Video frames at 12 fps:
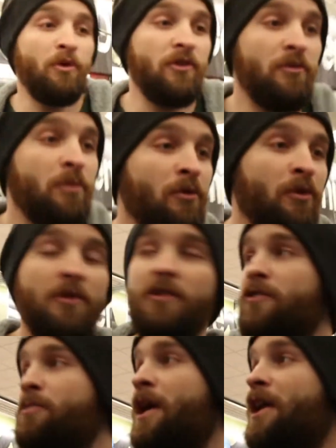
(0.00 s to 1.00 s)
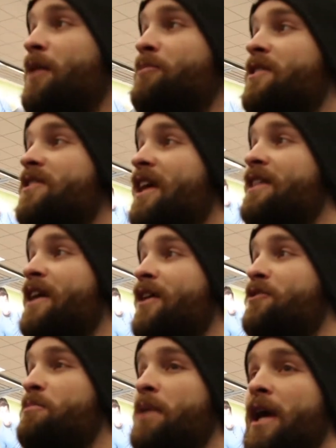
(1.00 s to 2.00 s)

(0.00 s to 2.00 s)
we should be willing to spend up to ten thousand